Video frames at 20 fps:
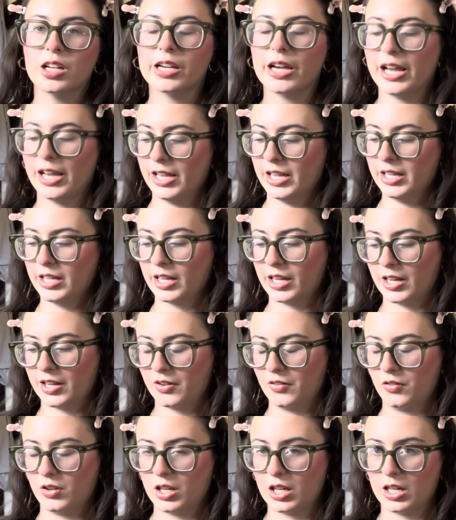I have
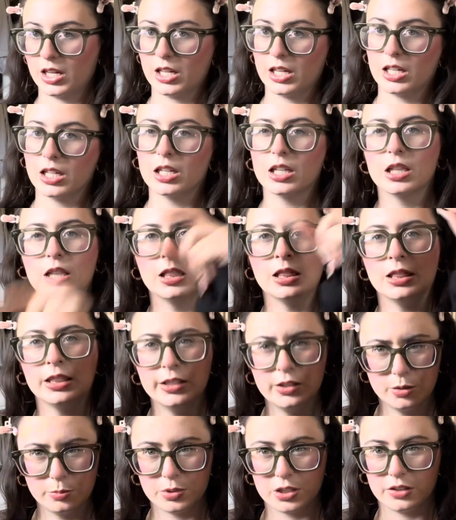a
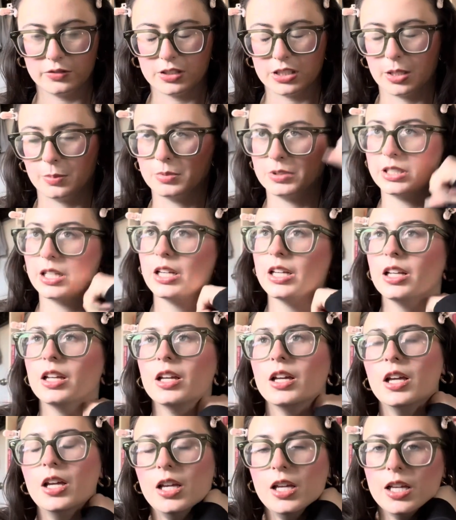little bit of an update.
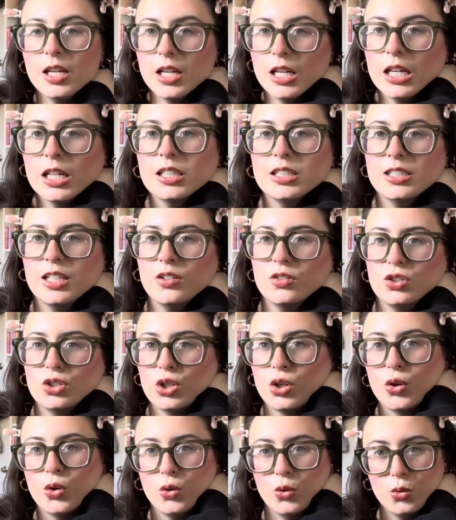It's now
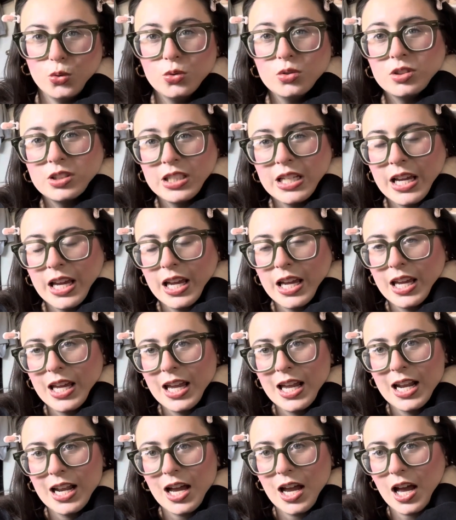Tuesday
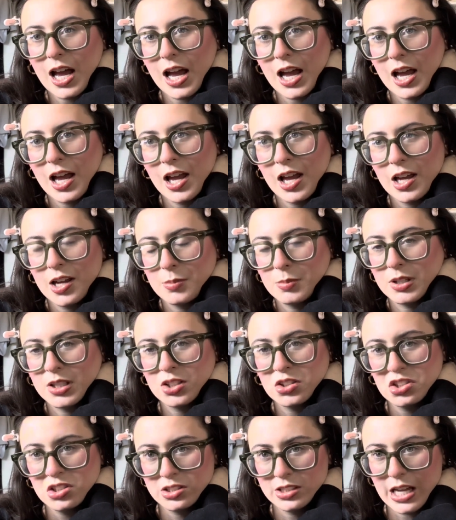and I'm a
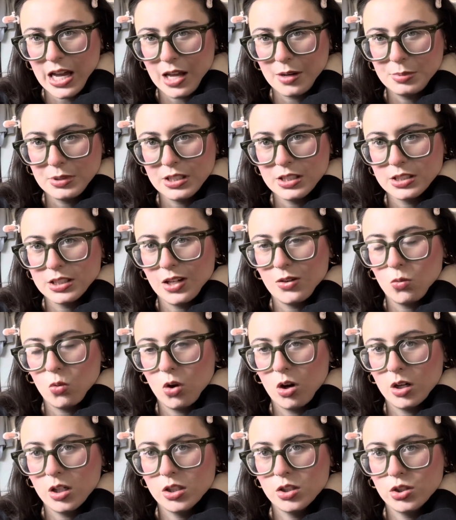little sad because I
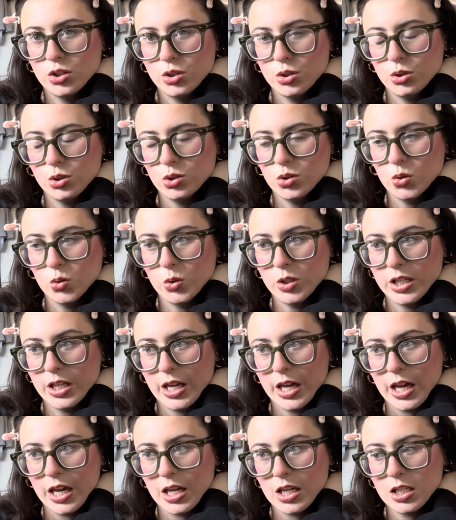wanted to
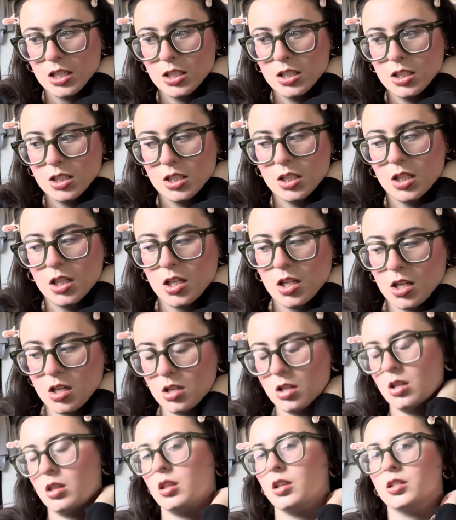get
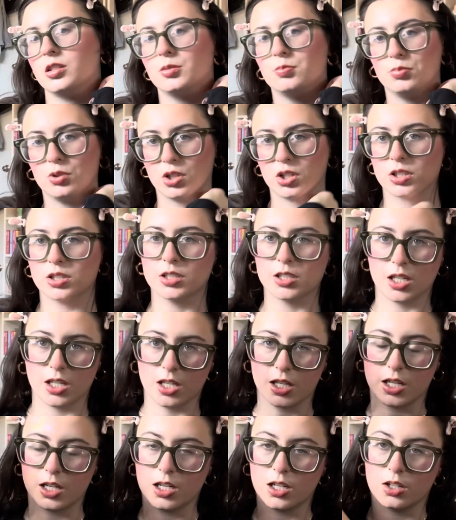this book
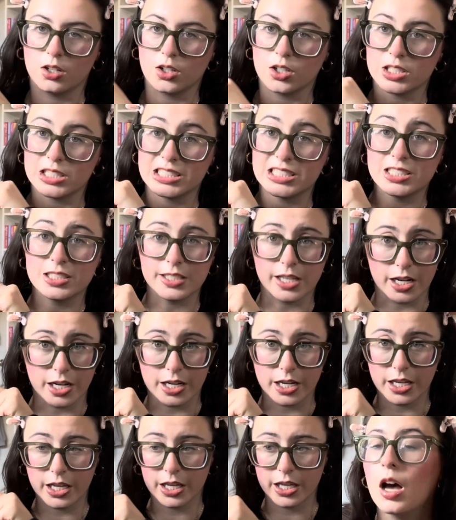done on
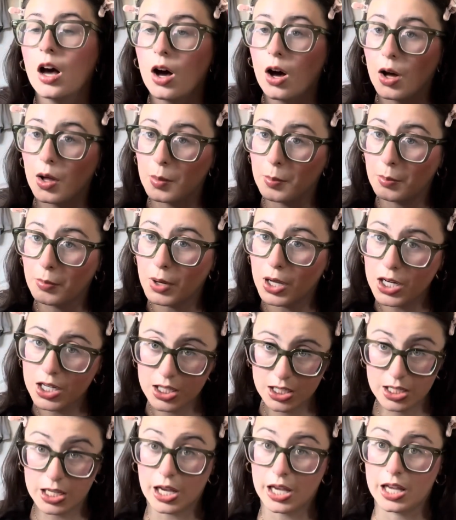Sunday. On
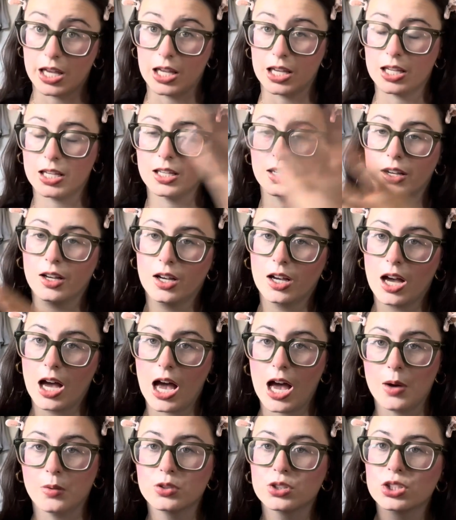Monday,
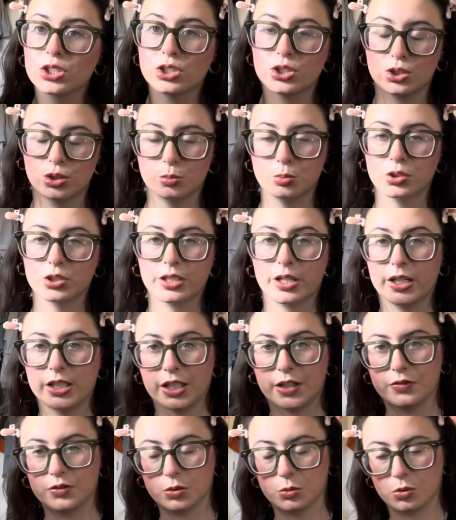I was just super tired
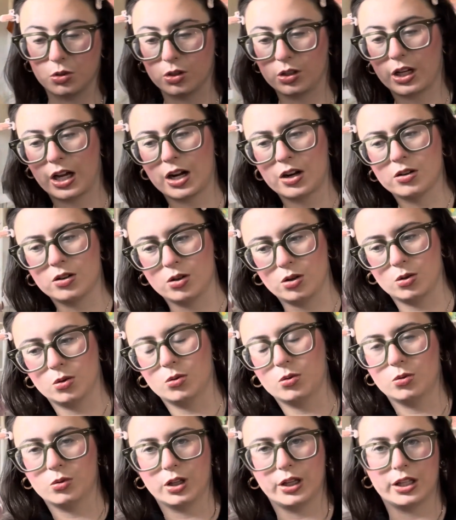after work. I don't know,
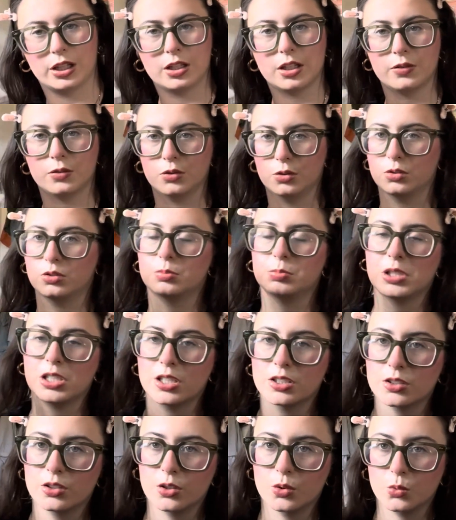like, it was because
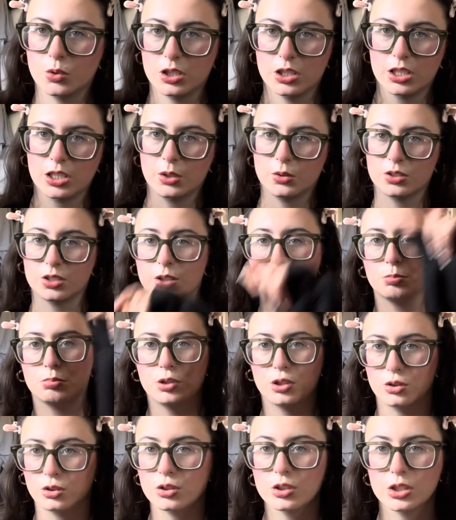on the weekend I was like
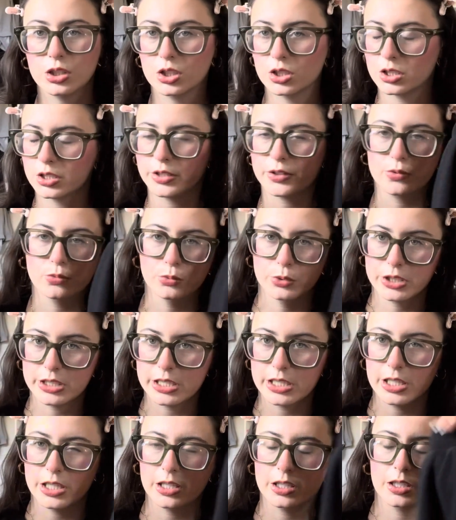purely just like
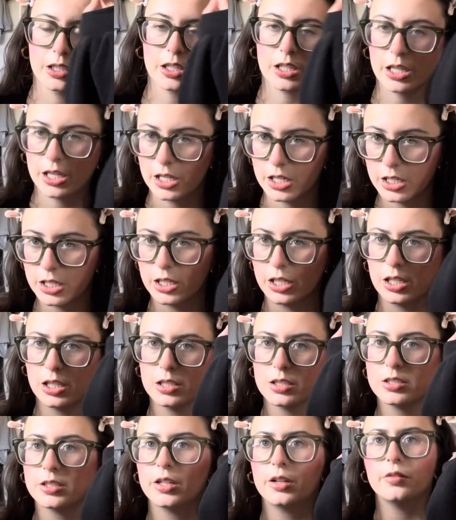reading and like editing and
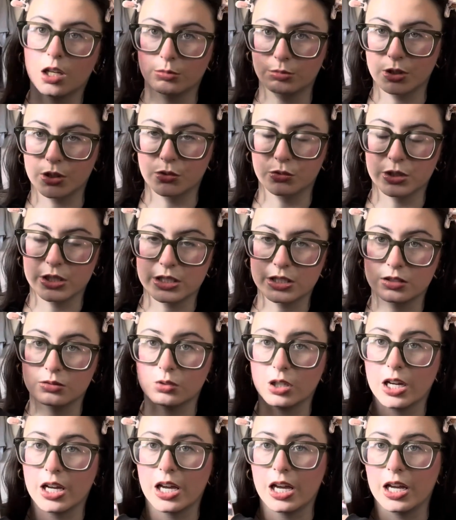stuff. A big reason
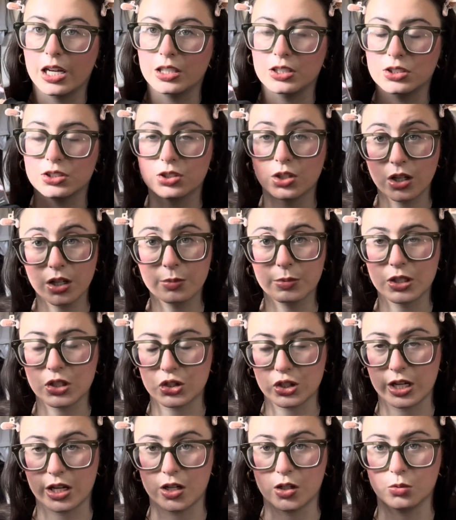why I started my
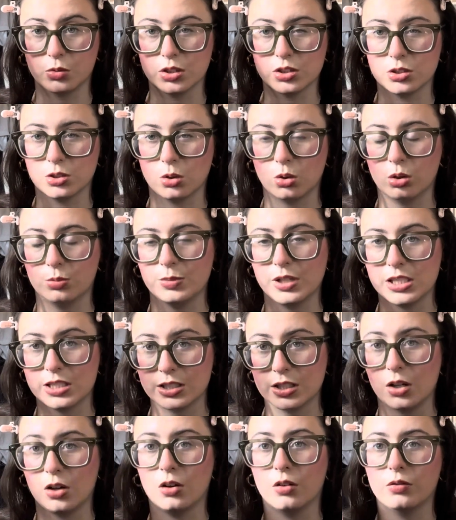channel was to hold
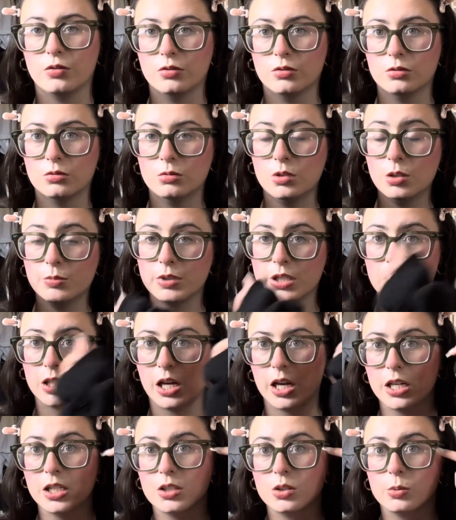myself, well, my
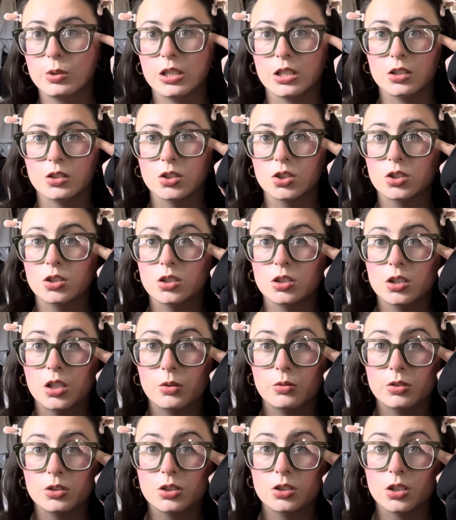eye twitched. That
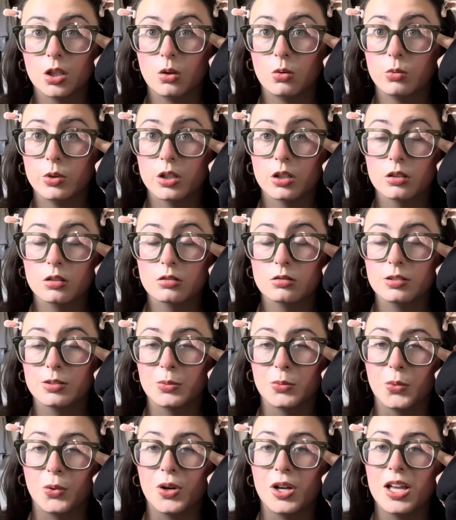was so weird. It
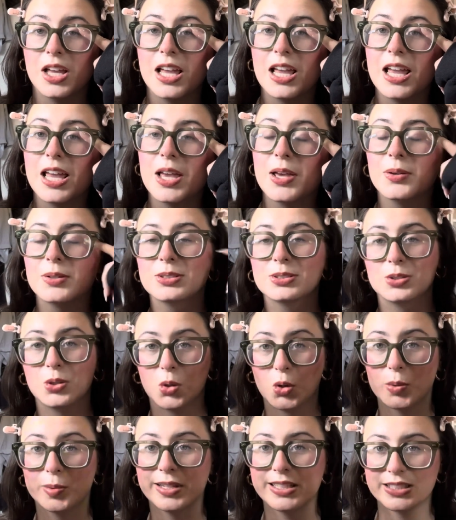was to
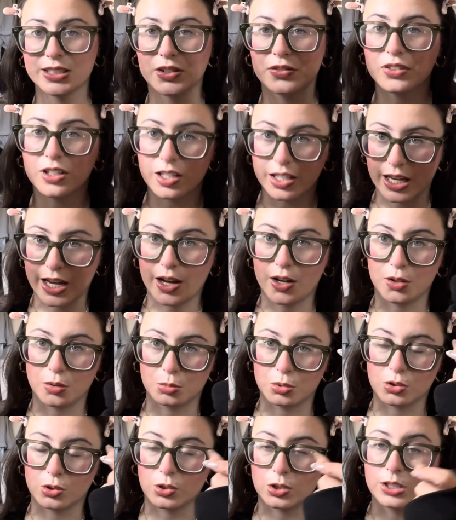hold myself
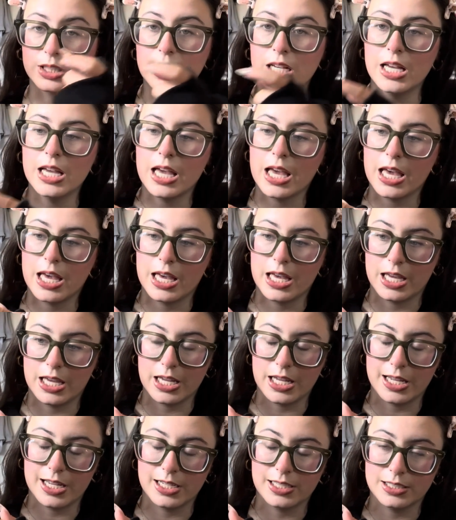accountable.
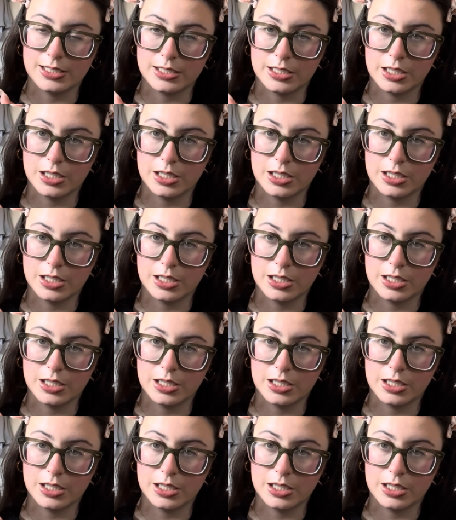And